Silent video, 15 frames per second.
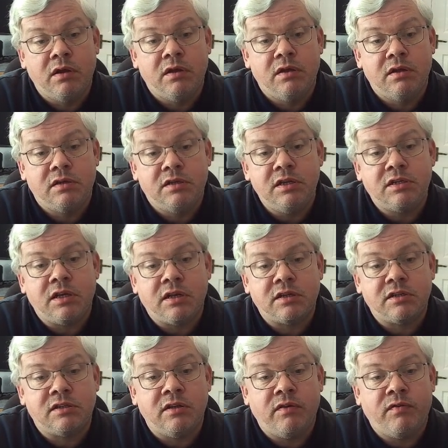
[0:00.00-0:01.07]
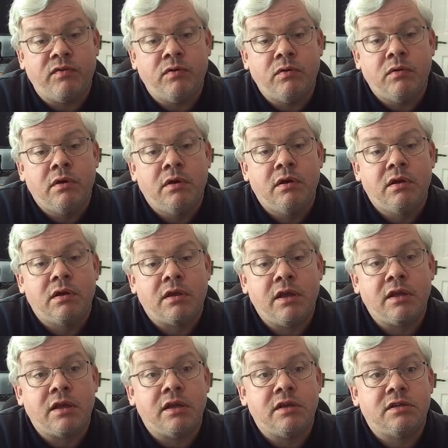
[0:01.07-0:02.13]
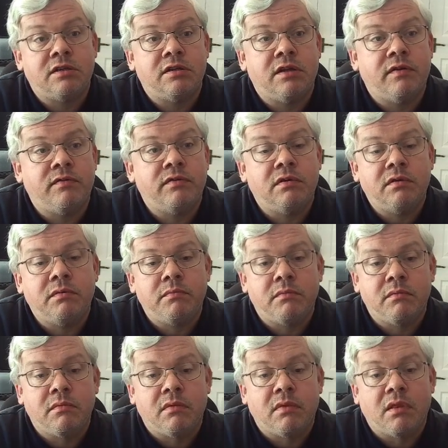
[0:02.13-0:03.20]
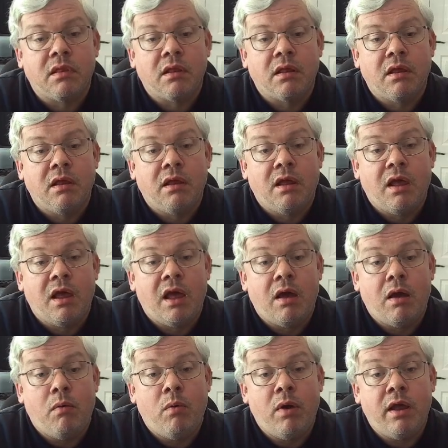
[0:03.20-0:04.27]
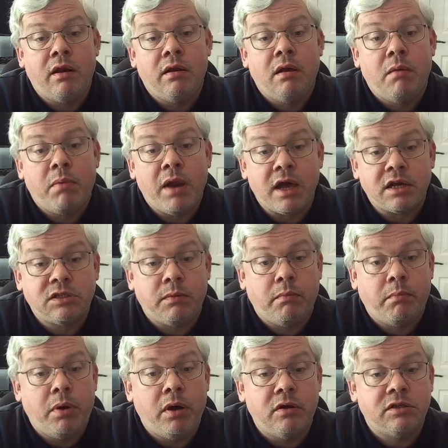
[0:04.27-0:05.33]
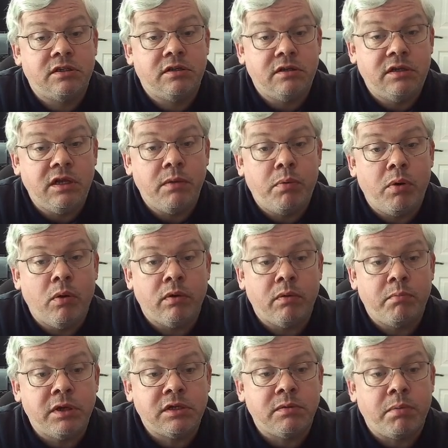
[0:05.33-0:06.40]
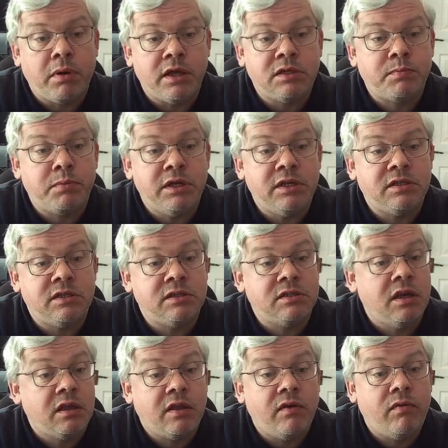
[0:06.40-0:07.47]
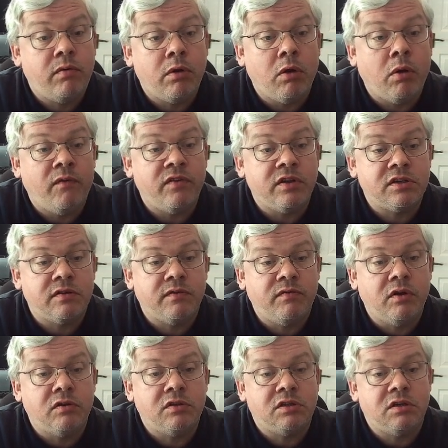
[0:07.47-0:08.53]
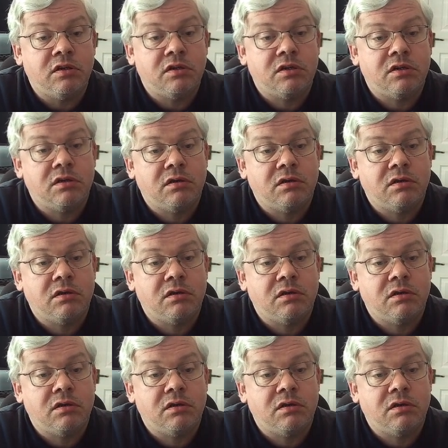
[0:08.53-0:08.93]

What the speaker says: d takes c4, king h7, when black's passed d-pawn and better placed pieces give him an obvious advantage.